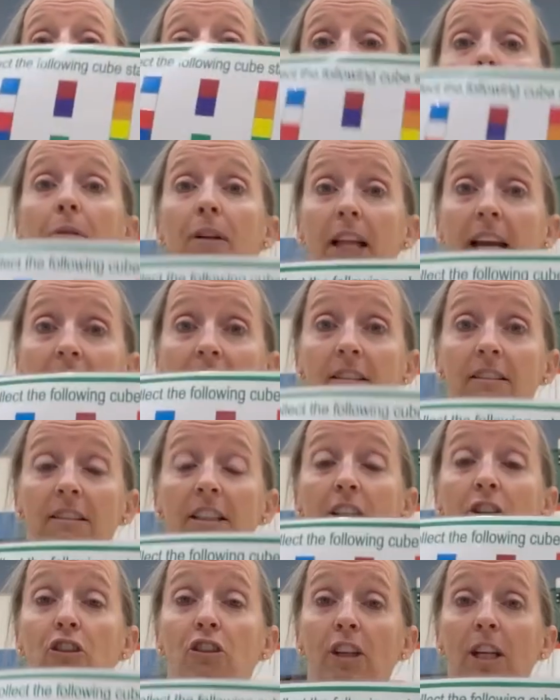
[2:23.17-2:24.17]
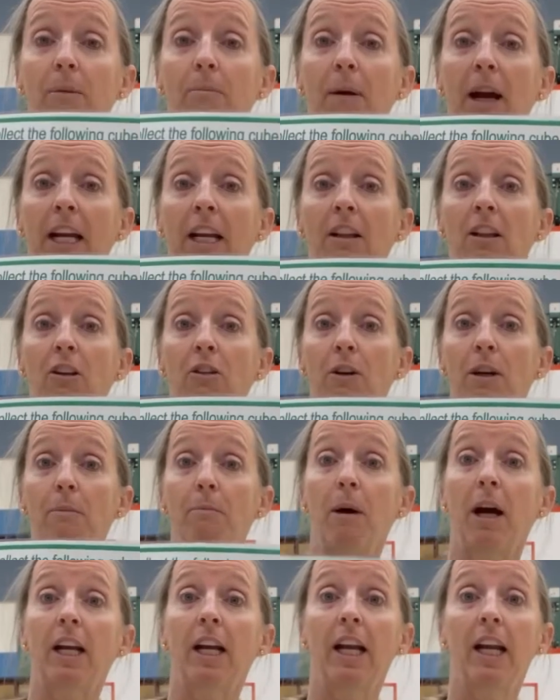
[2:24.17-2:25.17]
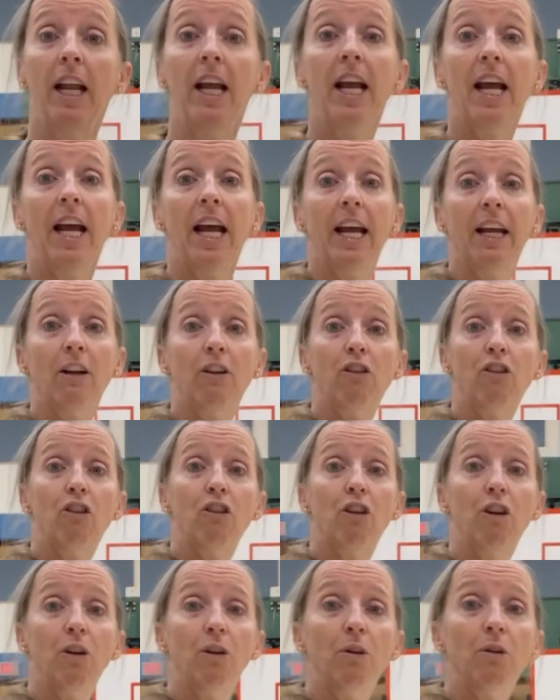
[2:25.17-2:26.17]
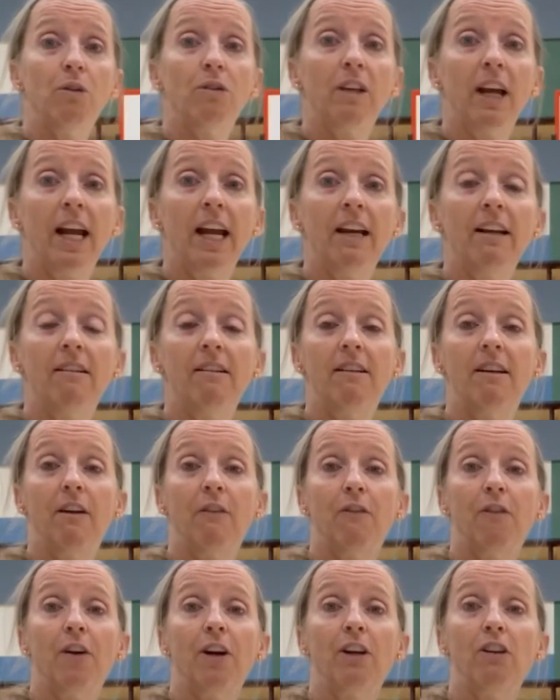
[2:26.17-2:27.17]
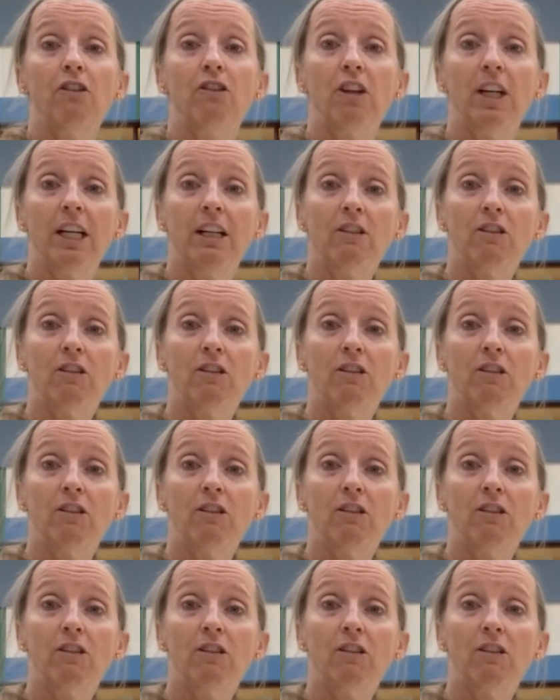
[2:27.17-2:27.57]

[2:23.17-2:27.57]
place this sheet back in the green bucket, and choose a different sheet.